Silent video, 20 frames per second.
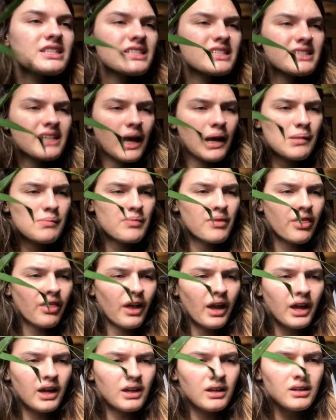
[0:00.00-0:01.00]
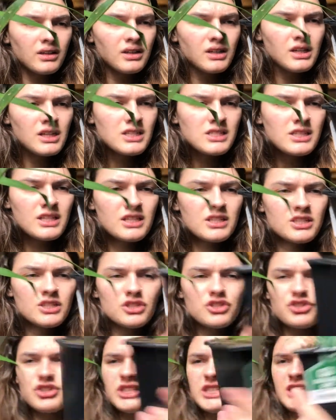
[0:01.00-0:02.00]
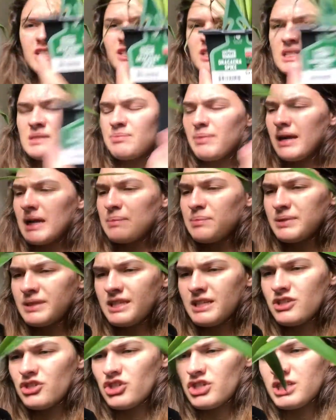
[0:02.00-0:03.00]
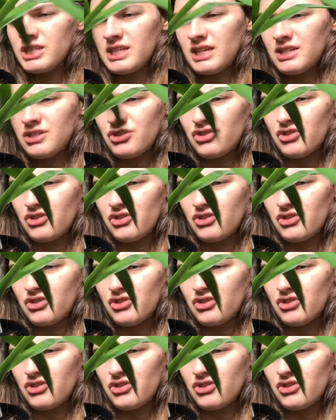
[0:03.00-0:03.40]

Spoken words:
the same thing. See, this is a Dracaena Spike, but this just says